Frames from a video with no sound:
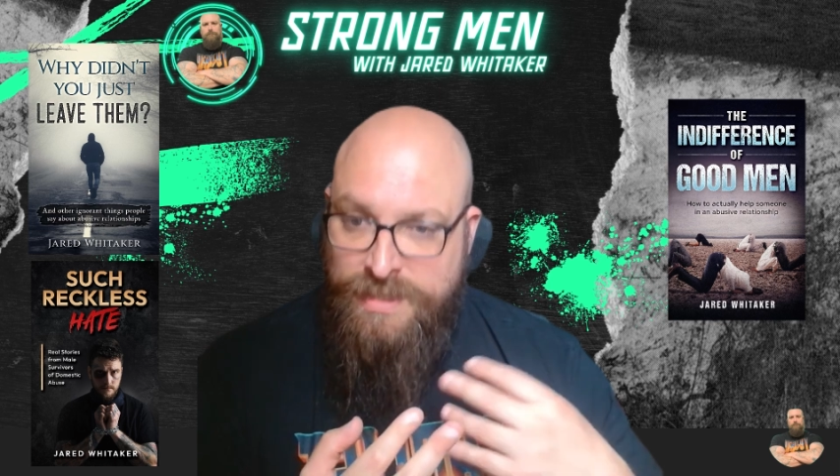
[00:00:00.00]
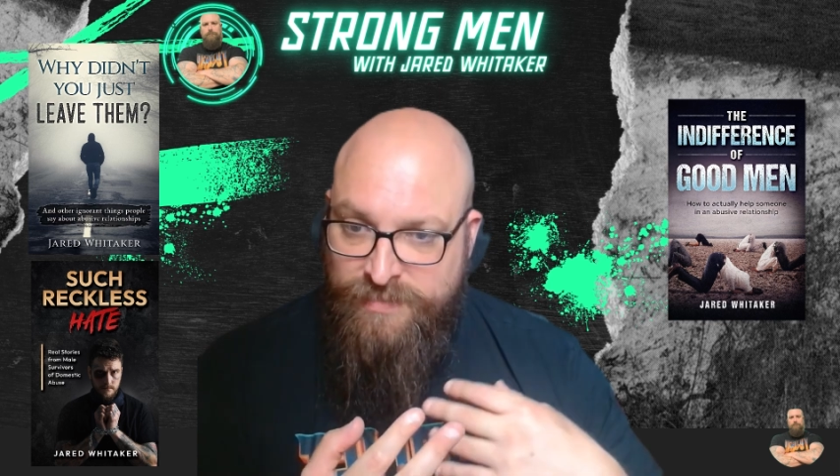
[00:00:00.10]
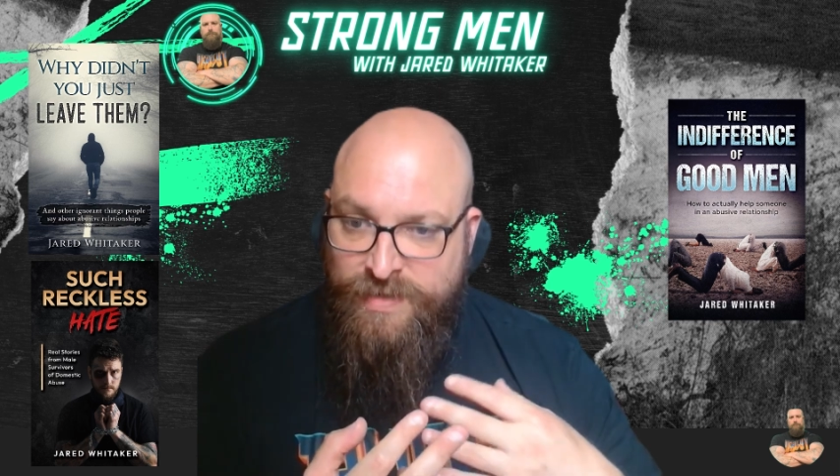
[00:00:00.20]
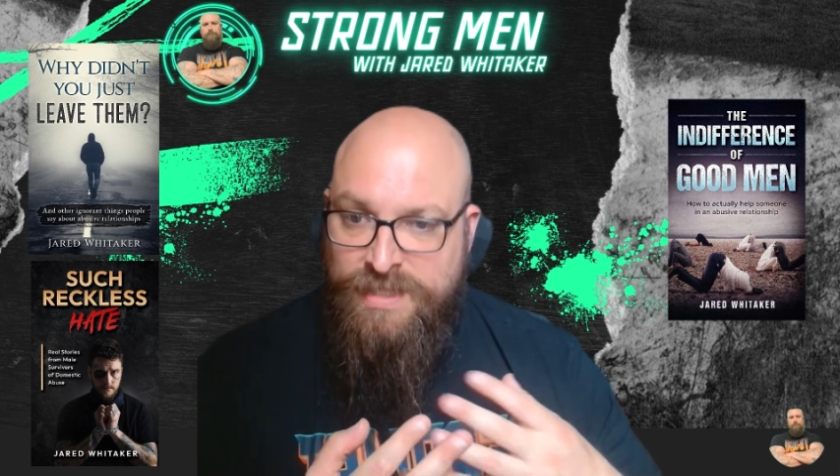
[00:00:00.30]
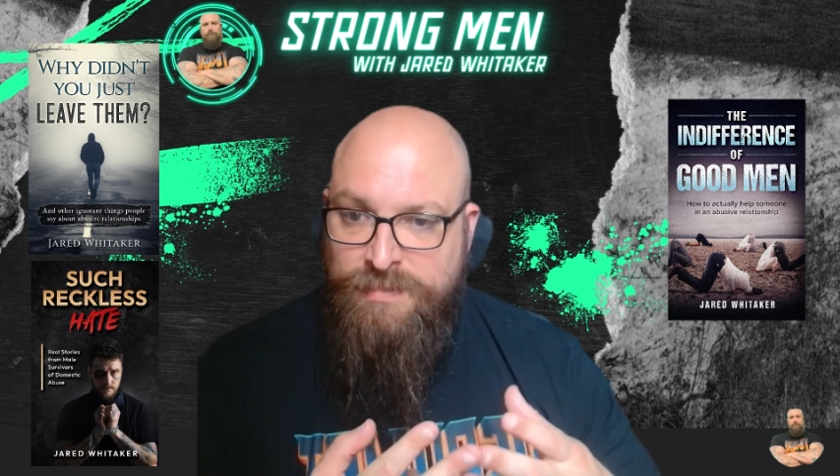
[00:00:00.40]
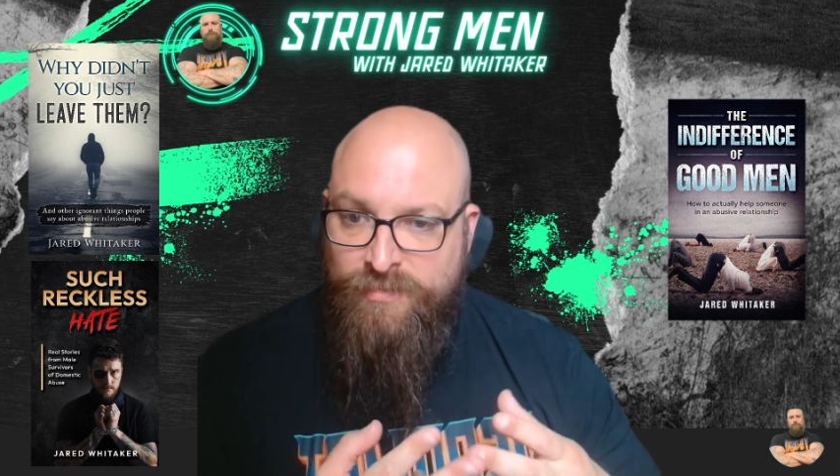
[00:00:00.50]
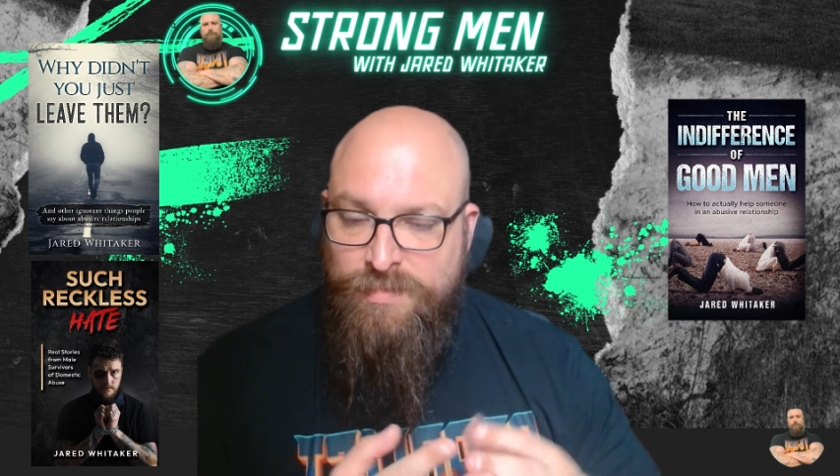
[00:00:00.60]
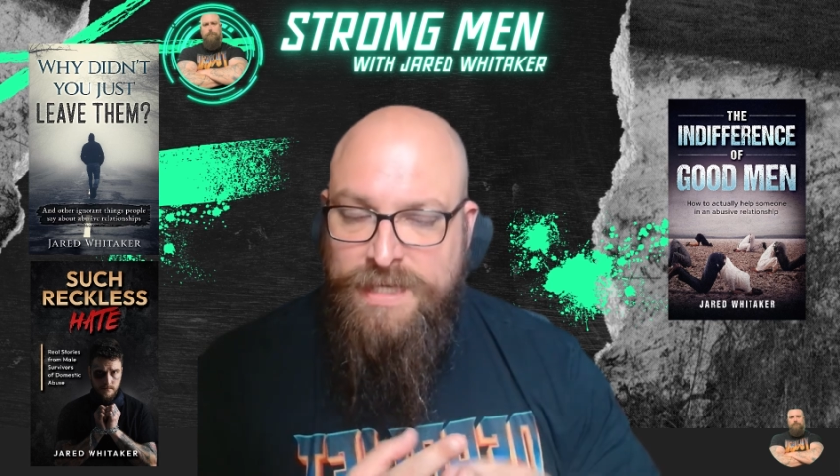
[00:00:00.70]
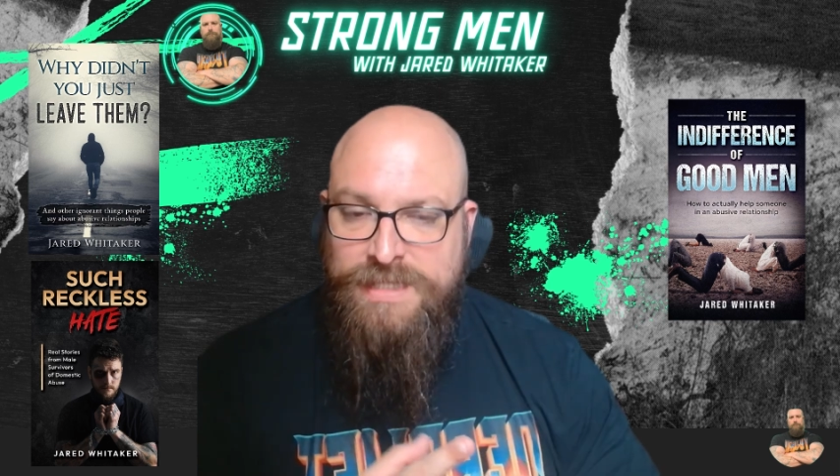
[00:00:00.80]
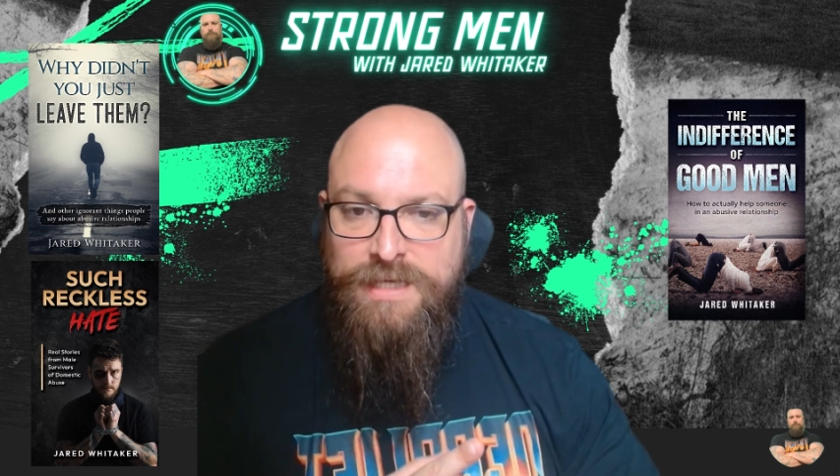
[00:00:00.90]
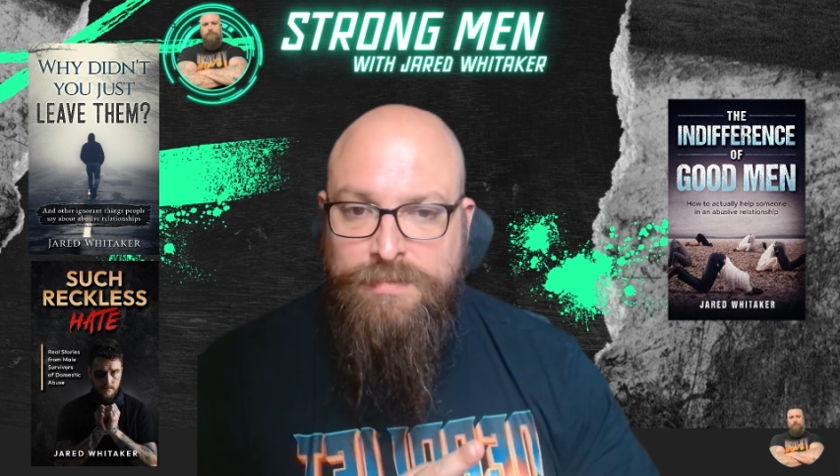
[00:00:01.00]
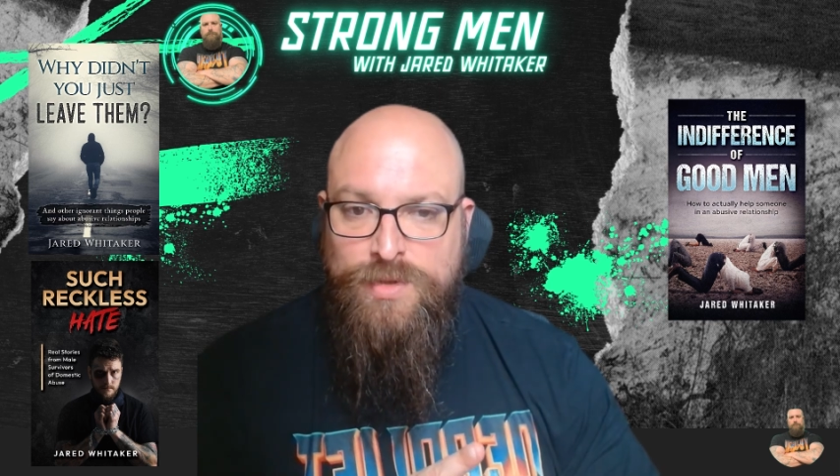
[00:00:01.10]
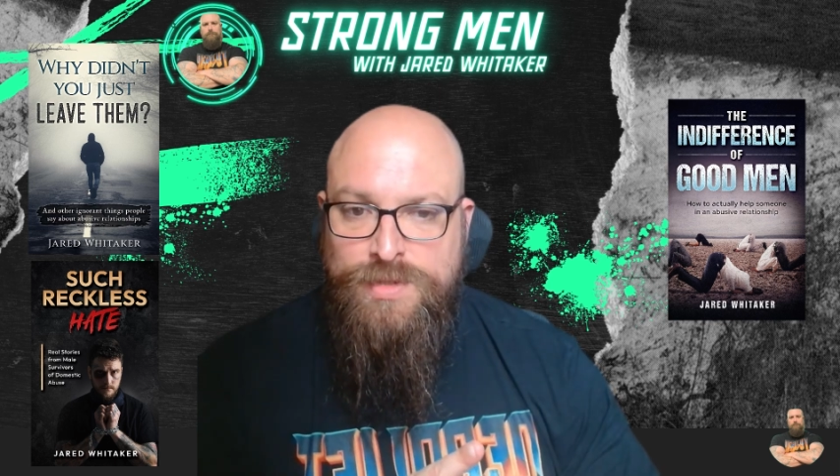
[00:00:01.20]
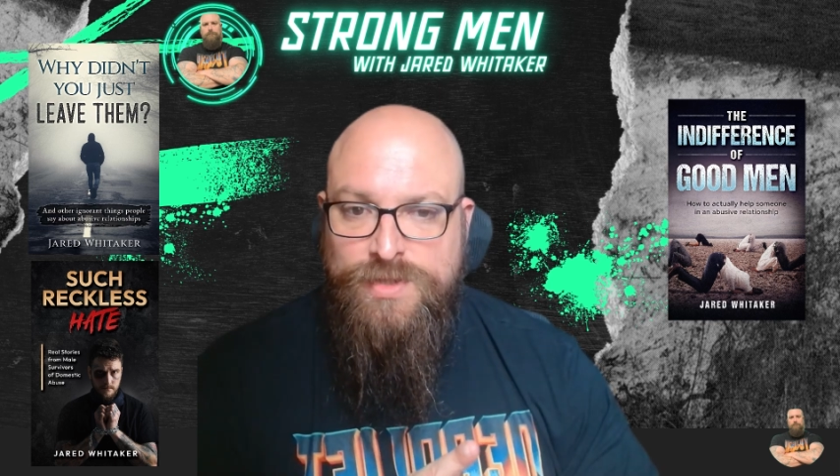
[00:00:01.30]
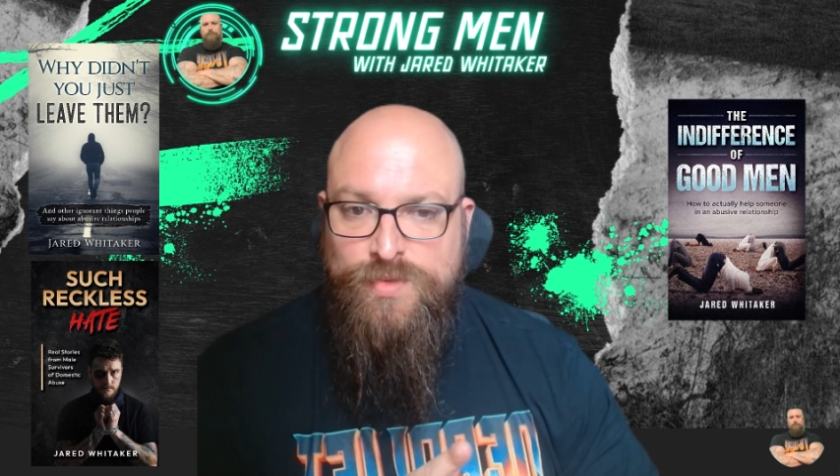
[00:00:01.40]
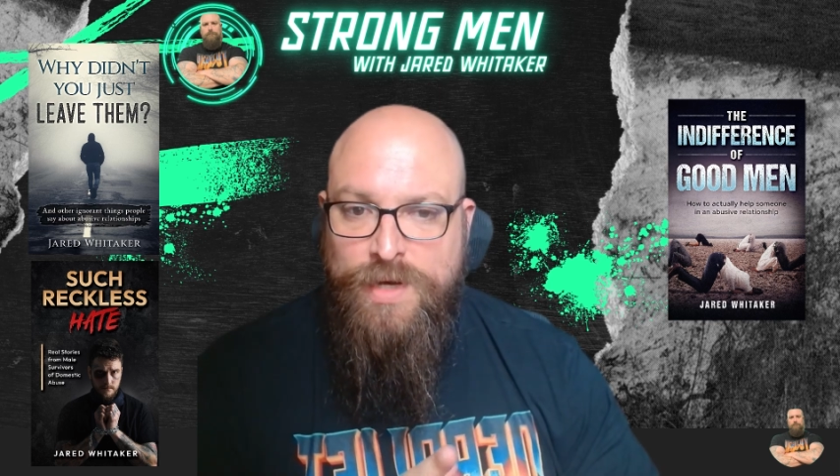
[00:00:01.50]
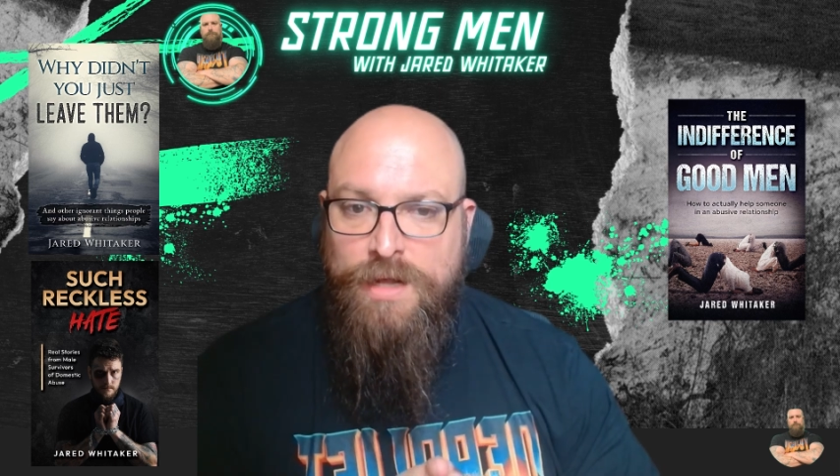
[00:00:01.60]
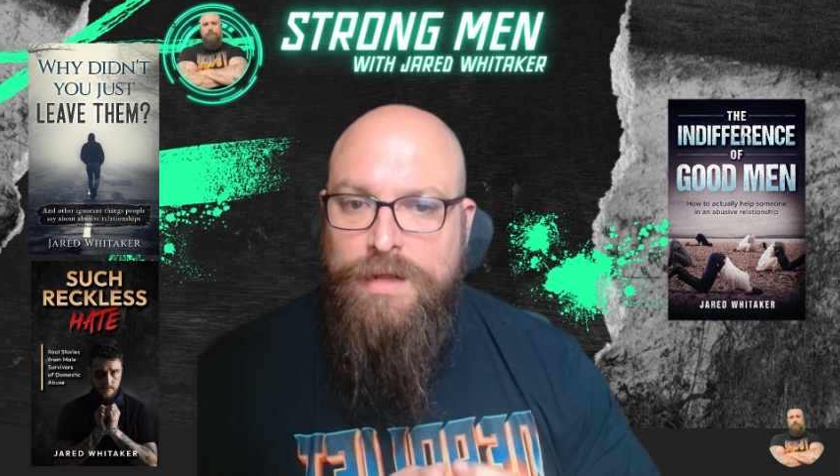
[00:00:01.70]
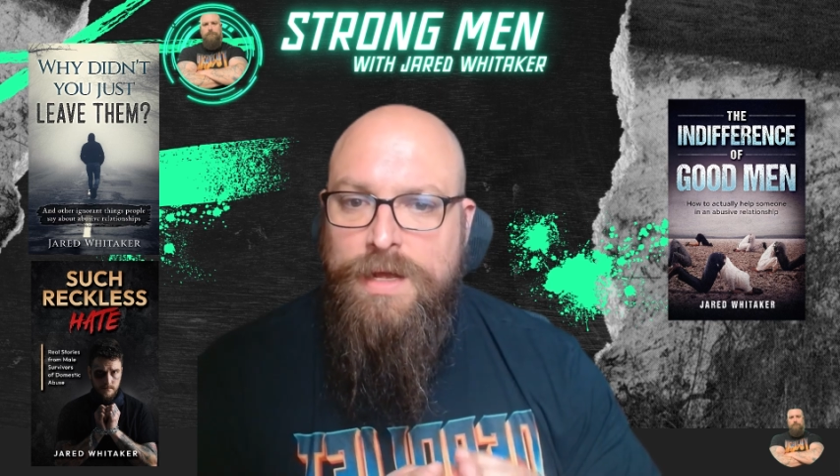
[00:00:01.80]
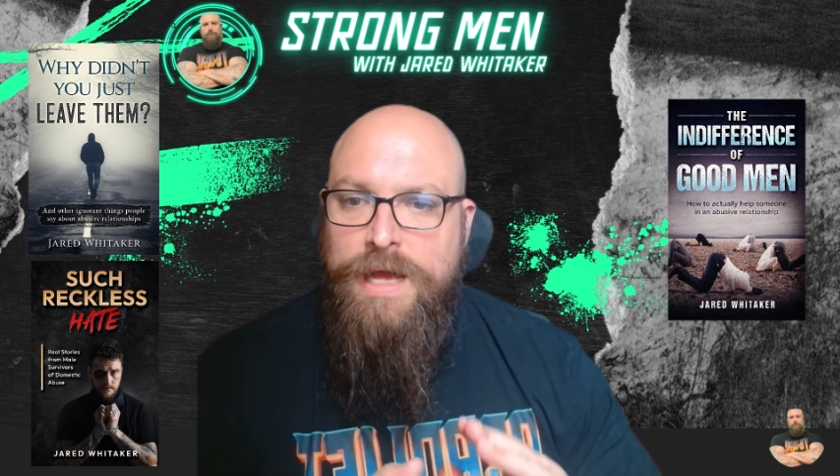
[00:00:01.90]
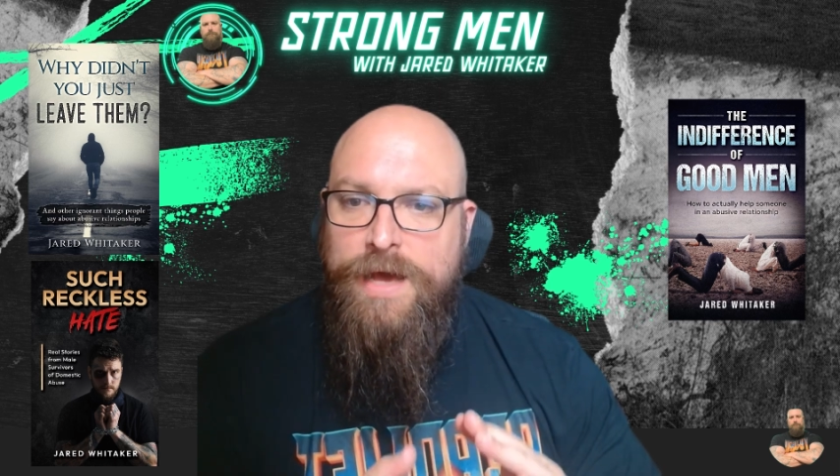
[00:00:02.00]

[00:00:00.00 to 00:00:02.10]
as a victim of domestic abuse as well,